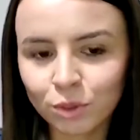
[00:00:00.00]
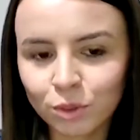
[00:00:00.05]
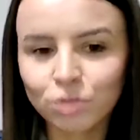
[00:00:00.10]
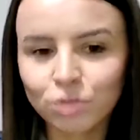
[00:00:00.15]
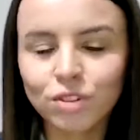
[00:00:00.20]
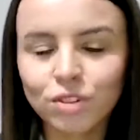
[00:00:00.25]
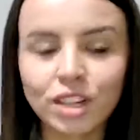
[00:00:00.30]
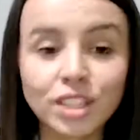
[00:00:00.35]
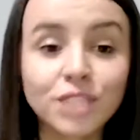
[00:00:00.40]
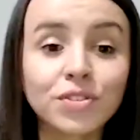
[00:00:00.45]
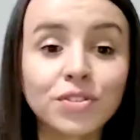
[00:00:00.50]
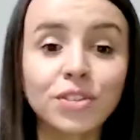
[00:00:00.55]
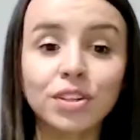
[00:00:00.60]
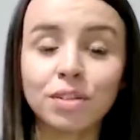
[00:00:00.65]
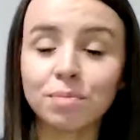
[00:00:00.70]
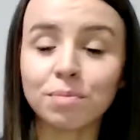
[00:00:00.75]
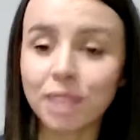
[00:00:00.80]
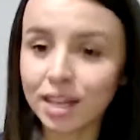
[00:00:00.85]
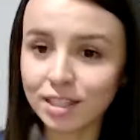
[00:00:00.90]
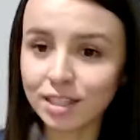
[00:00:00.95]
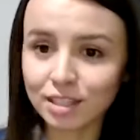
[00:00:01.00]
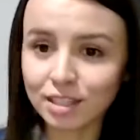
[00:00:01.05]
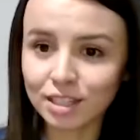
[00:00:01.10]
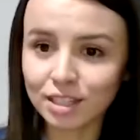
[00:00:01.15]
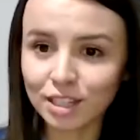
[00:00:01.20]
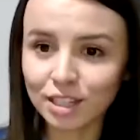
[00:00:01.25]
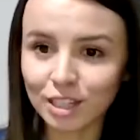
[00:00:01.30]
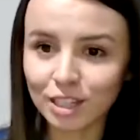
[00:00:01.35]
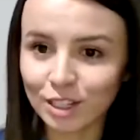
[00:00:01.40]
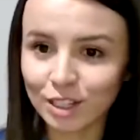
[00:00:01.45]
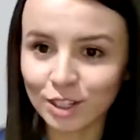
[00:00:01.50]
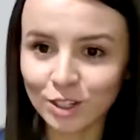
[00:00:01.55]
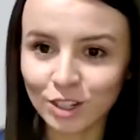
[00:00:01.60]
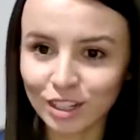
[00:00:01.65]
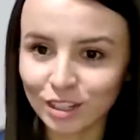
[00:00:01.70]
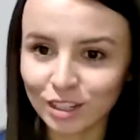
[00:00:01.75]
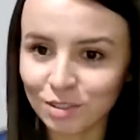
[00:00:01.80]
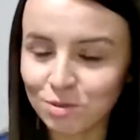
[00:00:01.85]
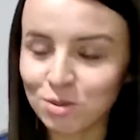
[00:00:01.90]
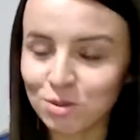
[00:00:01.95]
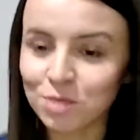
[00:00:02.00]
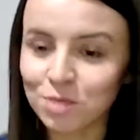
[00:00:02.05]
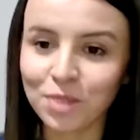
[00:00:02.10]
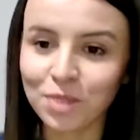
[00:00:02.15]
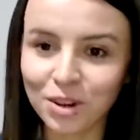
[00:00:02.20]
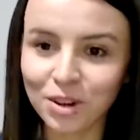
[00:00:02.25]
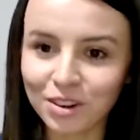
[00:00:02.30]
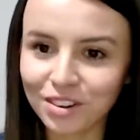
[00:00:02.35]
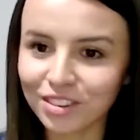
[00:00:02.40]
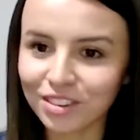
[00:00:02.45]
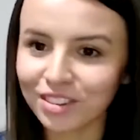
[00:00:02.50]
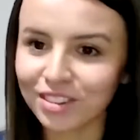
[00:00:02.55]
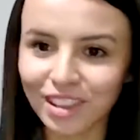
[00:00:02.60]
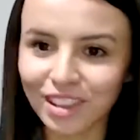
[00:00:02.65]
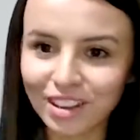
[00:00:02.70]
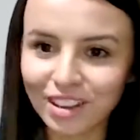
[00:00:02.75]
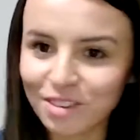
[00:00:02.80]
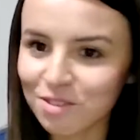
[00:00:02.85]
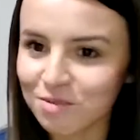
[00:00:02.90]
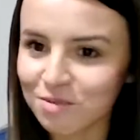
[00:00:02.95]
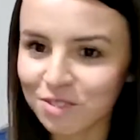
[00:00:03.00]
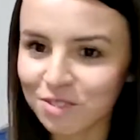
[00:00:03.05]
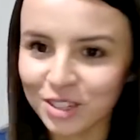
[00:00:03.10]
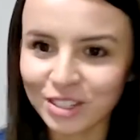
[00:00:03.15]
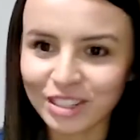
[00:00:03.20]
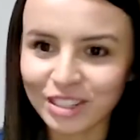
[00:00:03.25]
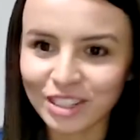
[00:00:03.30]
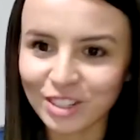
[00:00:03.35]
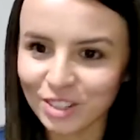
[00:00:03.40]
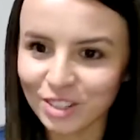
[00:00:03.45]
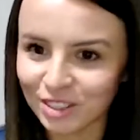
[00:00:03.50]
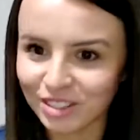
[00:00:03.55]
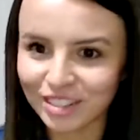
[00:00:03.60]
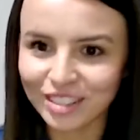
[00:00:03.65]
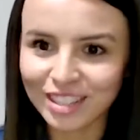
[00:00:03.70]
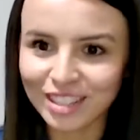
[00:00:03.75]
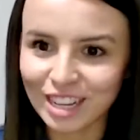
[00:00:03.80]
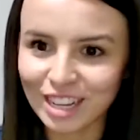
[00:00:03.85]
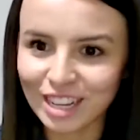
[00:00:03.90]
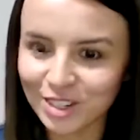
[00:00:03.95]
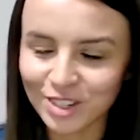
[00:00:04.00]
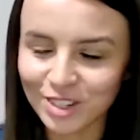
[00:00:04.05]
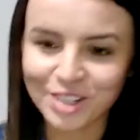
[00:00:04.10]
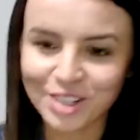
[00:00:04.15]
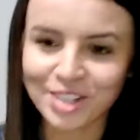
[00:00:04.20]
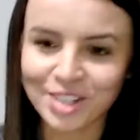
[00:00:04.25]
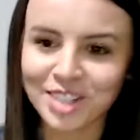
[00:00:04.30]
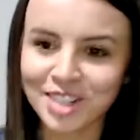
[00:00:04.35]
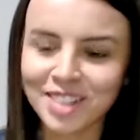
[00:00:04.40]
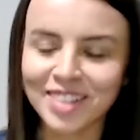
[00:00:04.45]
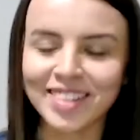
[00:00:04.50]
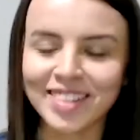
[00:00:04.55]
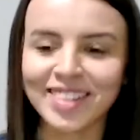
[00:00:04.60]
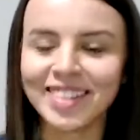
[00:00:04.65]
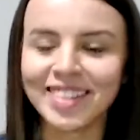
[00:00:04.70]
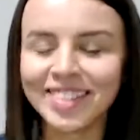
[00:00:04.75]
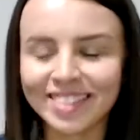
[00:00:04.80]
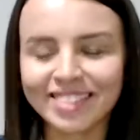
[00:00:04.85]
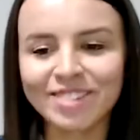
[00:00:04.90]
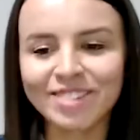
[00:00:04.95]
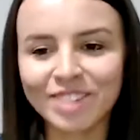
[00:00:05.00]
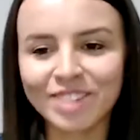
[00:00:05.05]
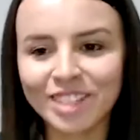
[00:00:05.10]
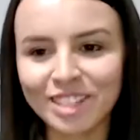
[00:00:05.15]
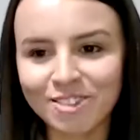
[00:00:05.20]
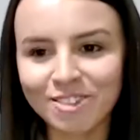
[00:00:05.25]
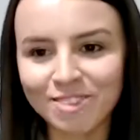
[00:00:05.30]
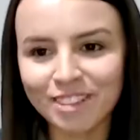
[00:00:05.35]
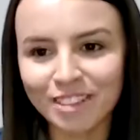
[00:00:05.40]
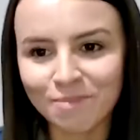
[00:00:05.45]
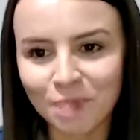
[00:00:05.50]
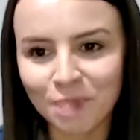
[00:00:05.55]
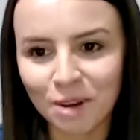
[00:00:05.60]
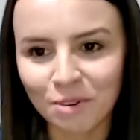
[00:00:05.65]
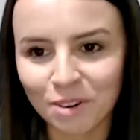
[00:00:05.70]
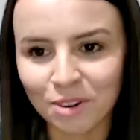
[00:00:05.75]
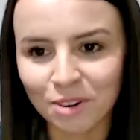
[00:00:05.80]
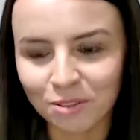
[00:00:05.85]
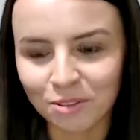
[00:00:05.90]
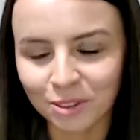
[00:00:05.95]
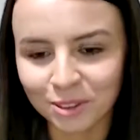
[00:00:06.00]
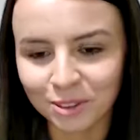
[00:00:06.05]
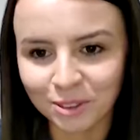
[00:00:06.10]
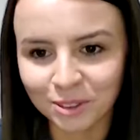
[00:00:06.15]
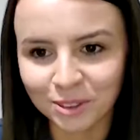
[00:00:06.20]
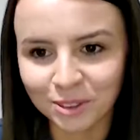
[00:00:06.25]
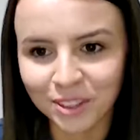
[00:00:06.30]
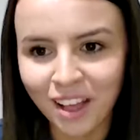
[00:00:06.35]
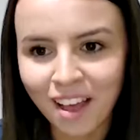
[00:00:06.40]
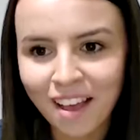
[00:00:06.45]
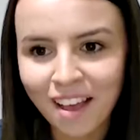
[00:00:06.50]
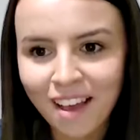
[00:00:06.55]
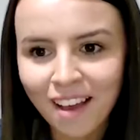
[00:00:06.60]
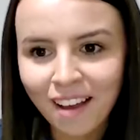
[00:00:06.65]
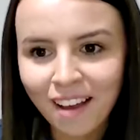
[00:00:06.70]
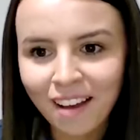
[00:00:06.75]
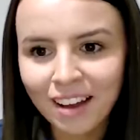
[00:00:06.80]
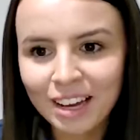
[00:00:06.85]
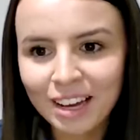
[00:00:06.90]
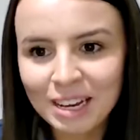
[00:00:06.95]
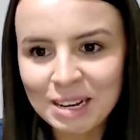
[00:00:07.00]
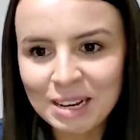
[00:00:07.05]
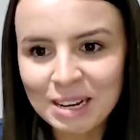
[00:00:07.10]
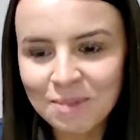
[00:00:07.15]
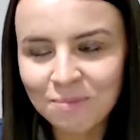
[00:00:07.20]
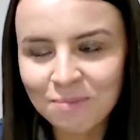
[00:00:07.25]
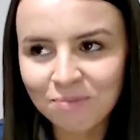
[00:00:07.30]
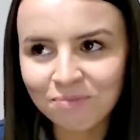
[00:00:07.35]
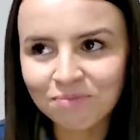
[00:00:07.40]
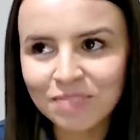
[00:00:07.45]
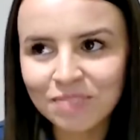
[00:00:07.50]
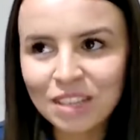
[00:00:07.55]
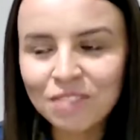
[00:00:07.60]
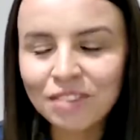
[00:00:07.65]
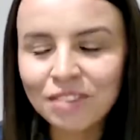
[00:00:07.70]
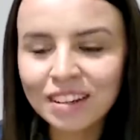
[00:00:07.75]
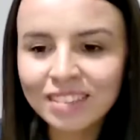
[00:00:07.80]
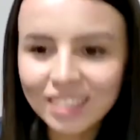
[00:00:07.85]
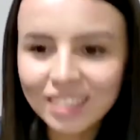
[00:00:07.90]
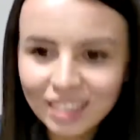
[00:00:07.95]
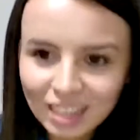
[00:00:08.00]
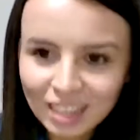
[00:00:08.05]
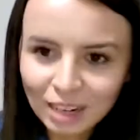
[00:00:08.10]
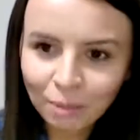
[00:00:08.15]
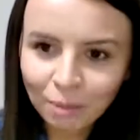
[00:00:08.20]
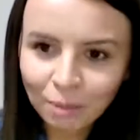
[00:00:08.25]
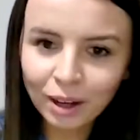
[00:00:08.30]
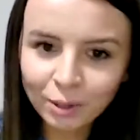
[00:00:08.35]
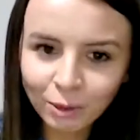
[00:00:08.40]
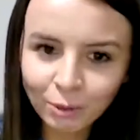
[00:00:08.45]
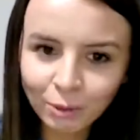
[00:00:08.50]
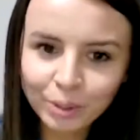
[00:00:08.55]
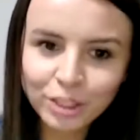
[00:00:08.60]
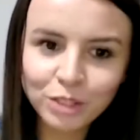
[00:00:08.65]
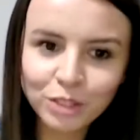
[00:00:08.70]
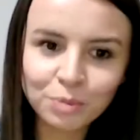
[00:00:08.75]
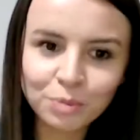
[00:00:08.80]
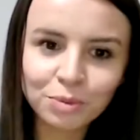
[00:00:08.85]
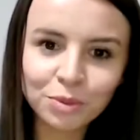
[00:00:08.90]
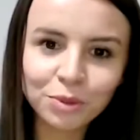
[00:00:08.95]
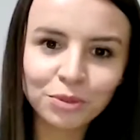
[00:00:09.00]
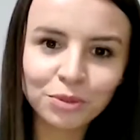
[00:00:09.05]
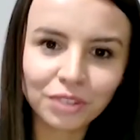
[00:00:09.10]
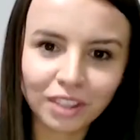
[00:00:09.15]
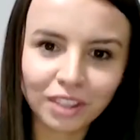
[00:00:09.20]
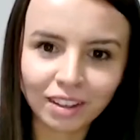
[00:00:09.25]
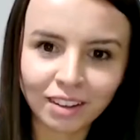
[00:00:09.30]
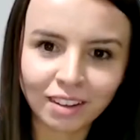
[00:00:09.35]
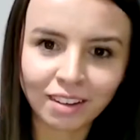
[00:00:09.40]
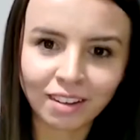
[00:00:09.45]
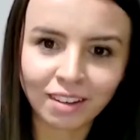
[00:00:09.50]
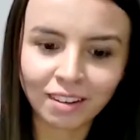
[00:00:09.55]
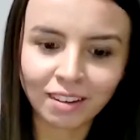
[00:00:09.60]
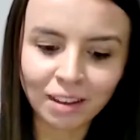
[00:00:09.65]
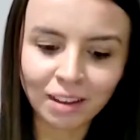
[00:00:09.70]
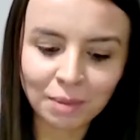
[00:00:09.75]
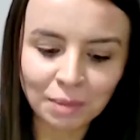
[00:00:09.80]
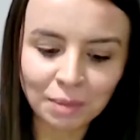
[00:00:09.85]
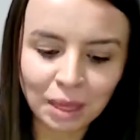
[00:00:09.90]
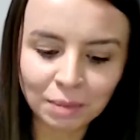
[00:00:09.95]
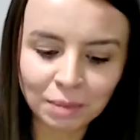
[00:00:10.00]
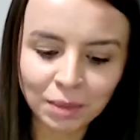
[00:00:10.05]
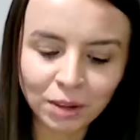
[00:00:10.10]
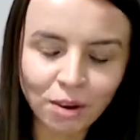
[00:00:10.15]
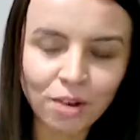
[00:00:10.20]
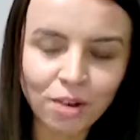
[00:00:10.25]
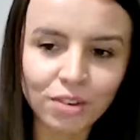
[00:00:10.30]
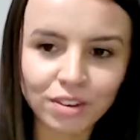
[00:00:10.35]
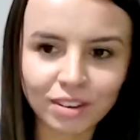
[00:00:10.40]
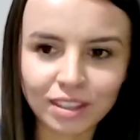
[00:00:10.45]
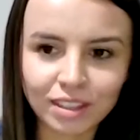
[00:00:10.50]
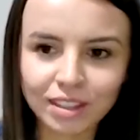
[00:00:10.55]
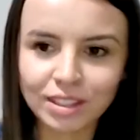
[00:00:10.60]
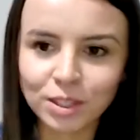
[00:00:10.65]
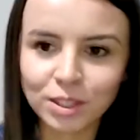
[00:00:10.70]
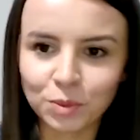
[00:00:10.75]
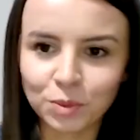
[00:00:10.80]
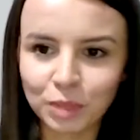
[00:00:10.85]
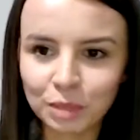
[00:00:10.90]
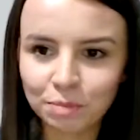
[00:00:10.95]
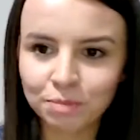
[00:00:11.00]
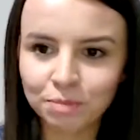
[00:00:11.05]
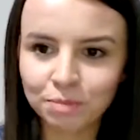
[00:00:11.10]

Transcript: transfer a message and to sparkle like conversation discussions, and it's a really, really powerful tool. If I think about which movie maybe correlates with